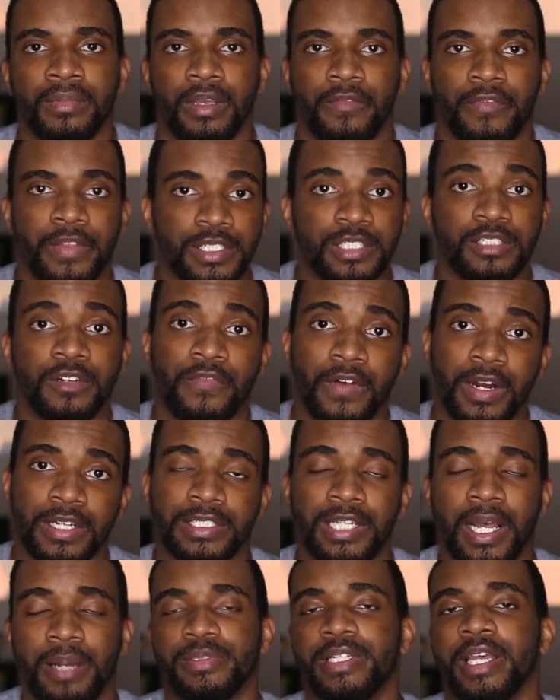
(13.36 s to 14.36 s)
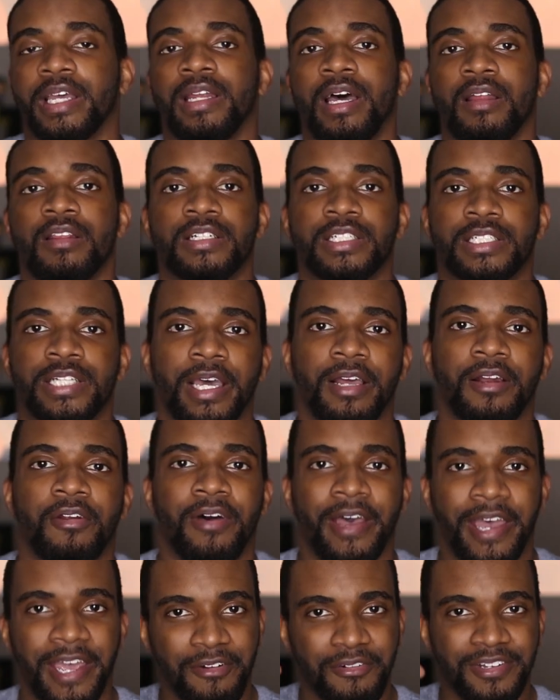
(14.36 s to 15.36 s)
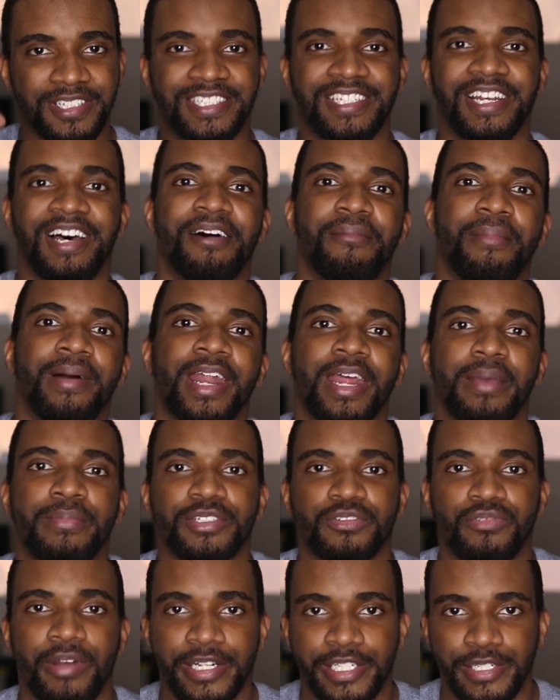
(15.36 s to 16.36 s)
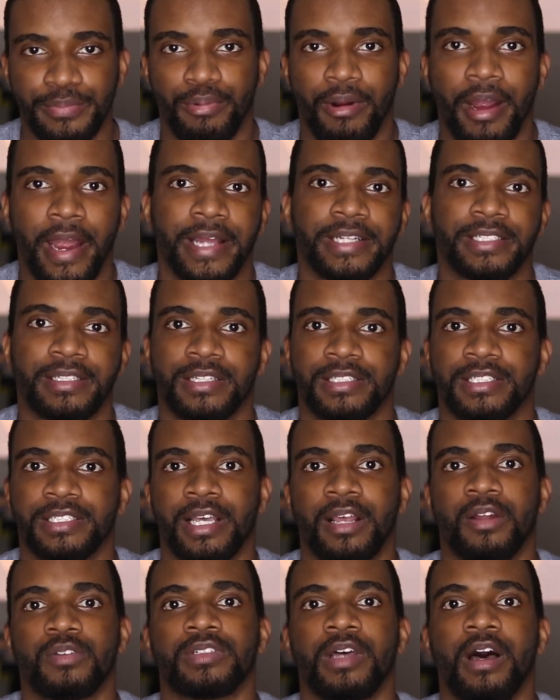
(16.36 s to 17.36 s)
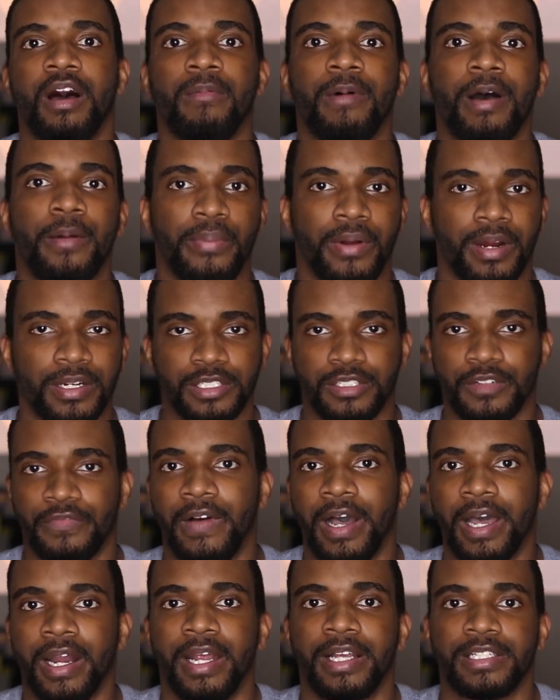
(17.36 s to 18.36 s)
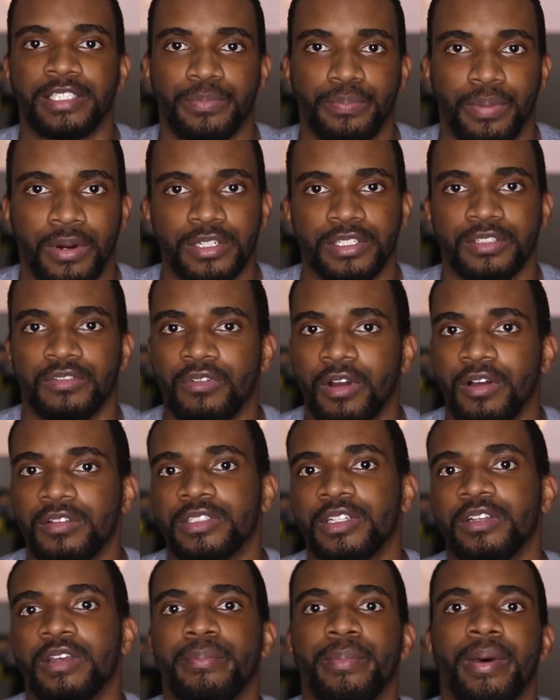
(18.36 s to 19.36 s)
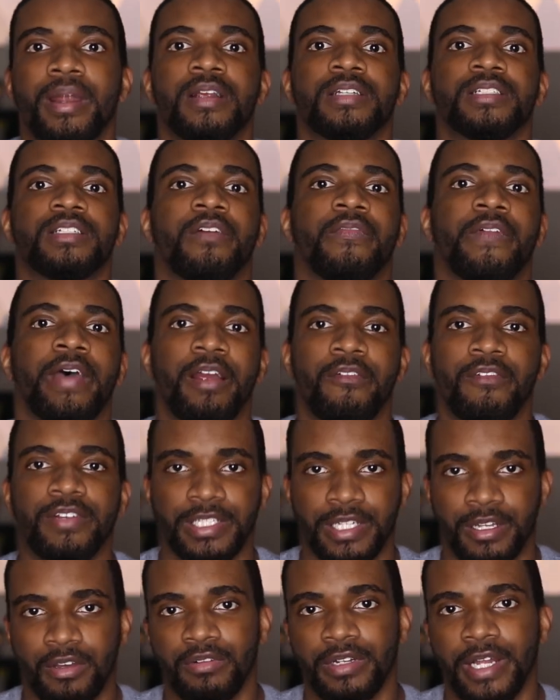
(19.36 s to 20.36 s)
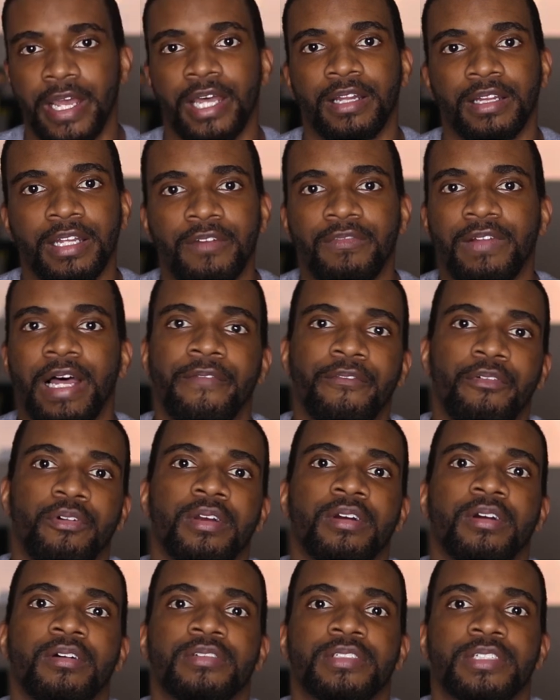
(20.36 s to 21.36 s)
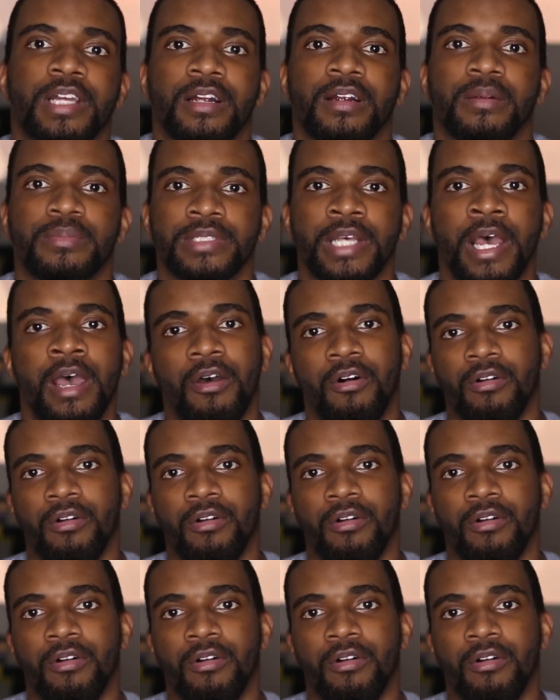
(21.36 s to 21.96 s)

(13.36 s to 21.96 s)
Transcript: If this is your first time checking out this channel, hey, what's up? My name is Reggie Bryant, and this channel is all about personal finance and personal growth so you can better yourself every single day and live life on your own terms.